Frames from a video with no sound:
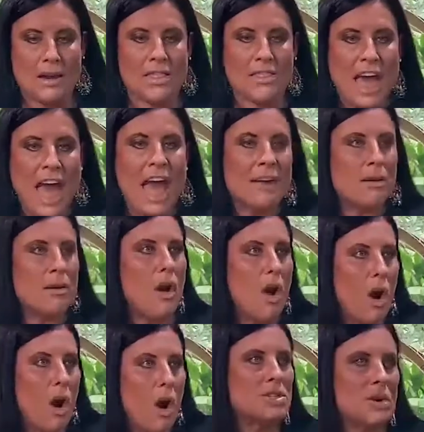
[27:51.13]
that
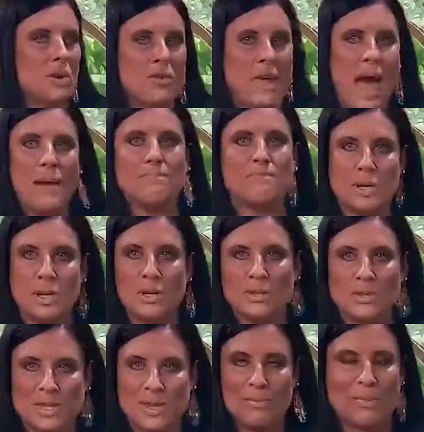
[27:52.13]

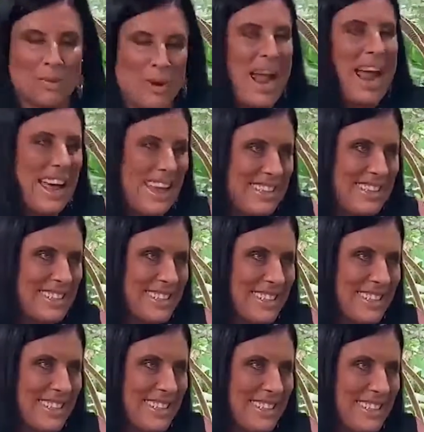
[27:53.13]
builds the brand.
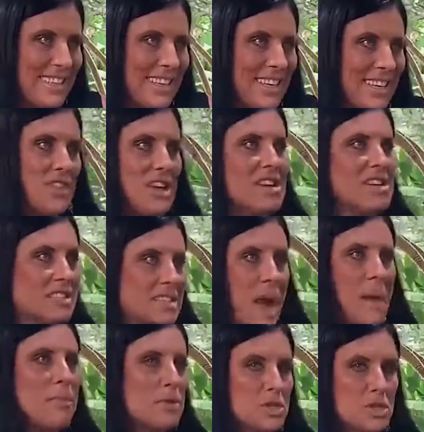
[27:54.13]
The
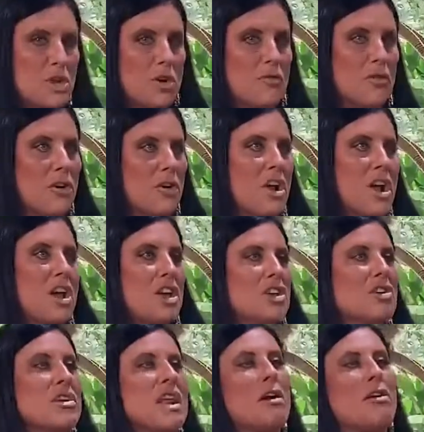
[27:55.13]
Unstoppable Surfer,
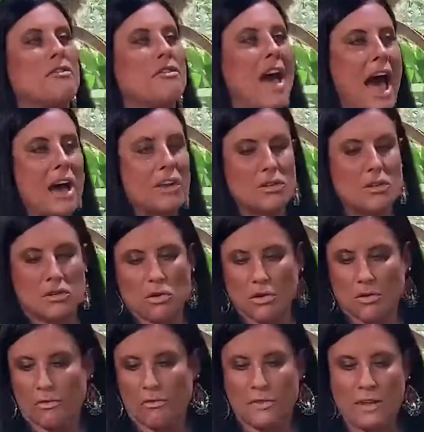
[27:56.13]
you're now a value, you're
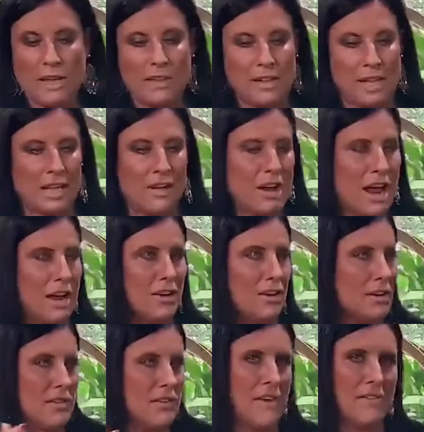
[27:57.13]
a feeling. You don't
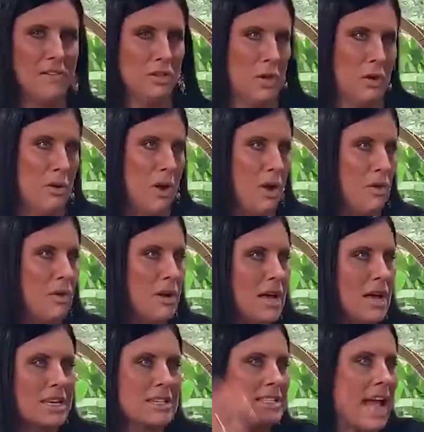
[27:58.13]
even have a logo.
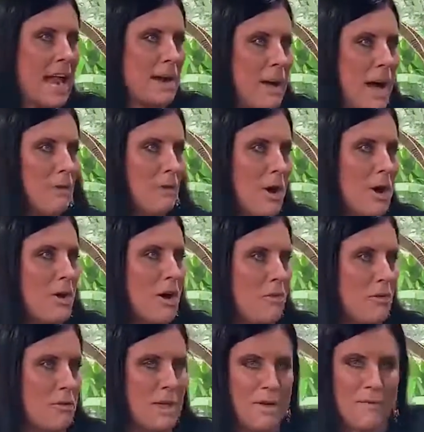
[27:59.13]
It's not about logo
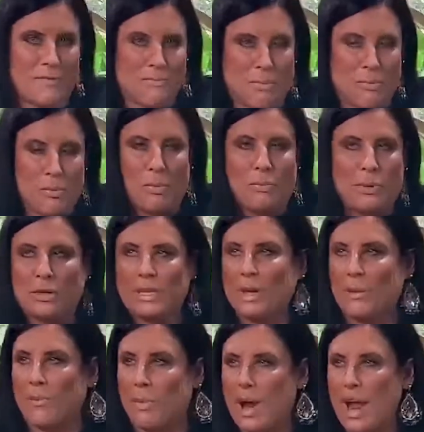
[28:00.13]
for me. Building a
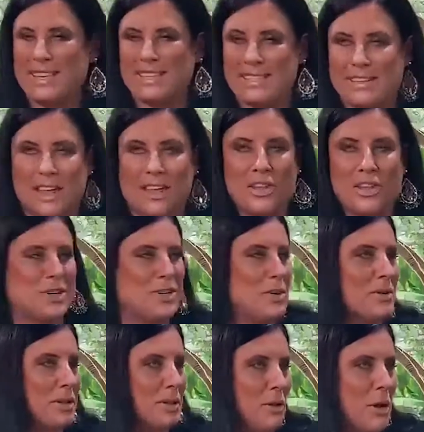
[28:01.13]
brand has nothing
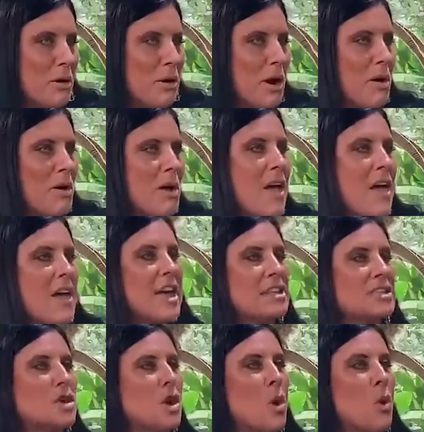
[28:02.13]
with a logo.
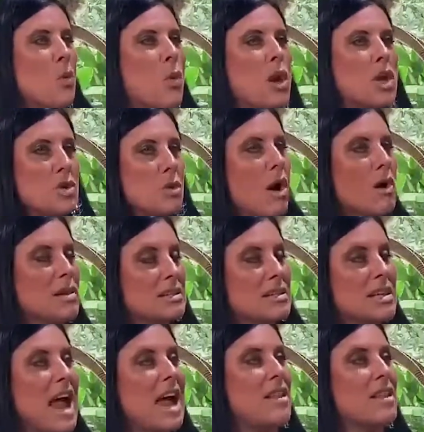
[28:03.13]
It's what you are
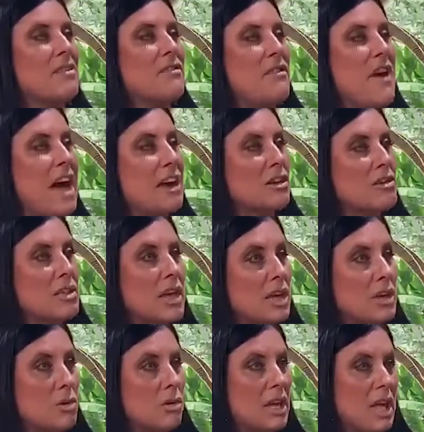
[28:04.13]
inside and the value that
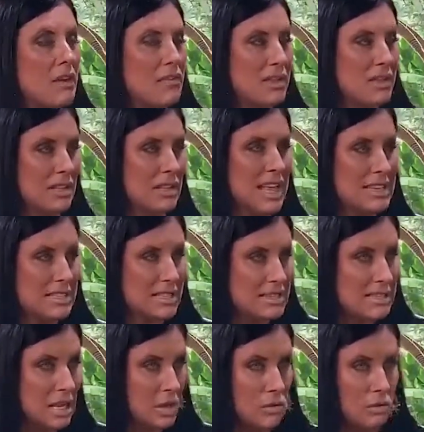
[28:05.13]
you give and the lessons
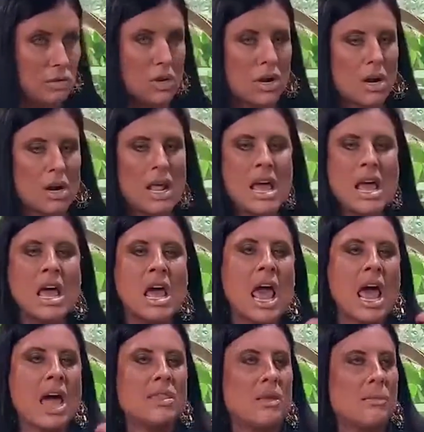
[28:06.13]
that you learn
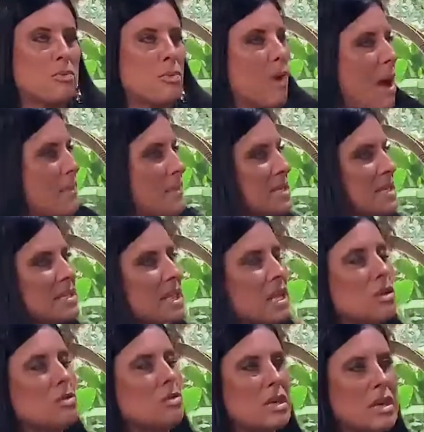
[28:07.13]
and the promises
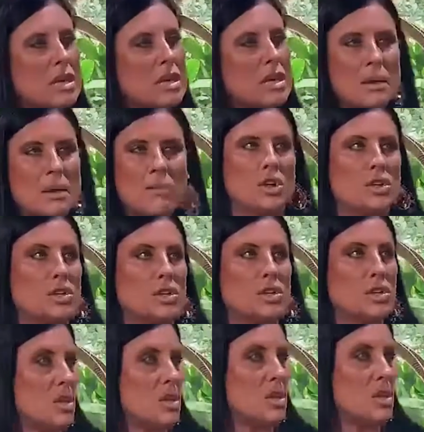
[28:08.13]
that you keep to
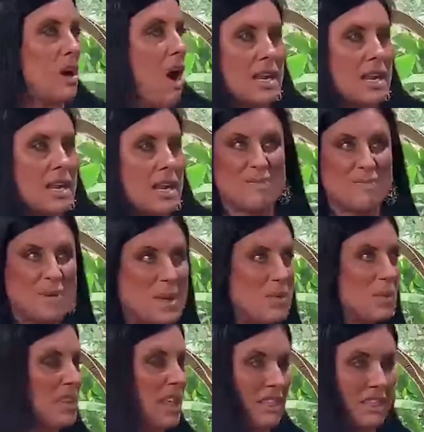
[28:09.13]
the audiences and the
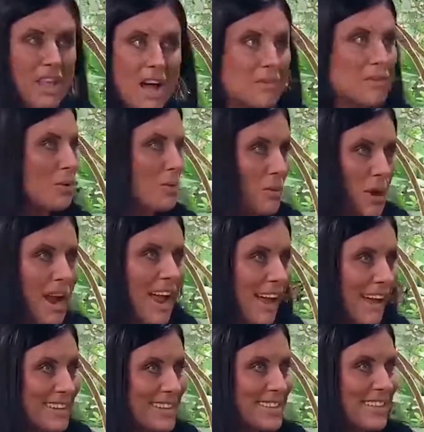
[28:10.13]
people that love your
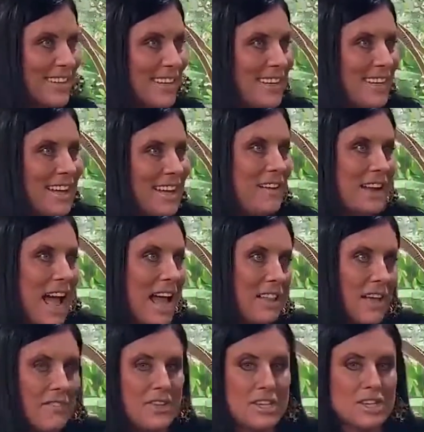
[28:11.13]
brand. I mean, I
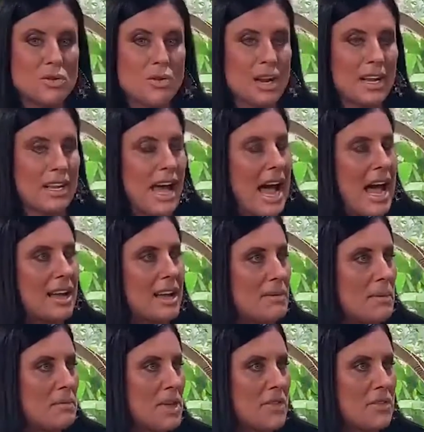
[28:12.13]
love this. You had a guy come
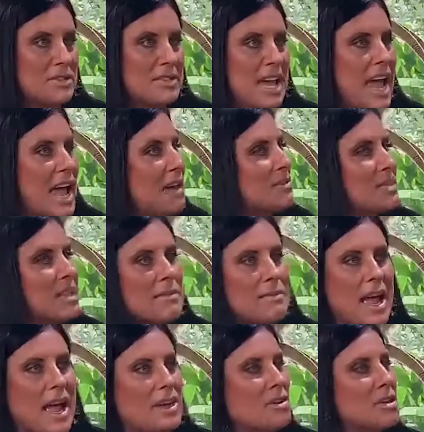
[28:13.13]
up the other day and was like,
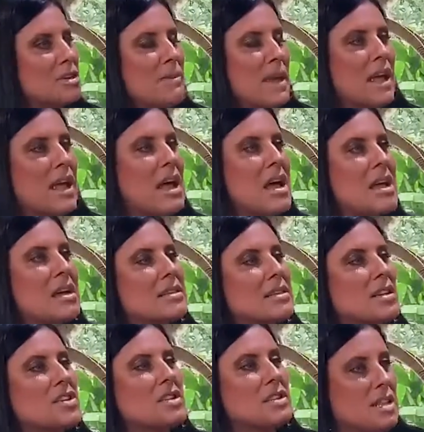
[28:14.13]
man, you just make
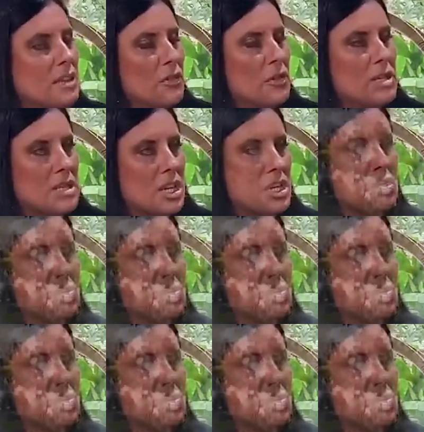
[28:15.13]
such a difference because you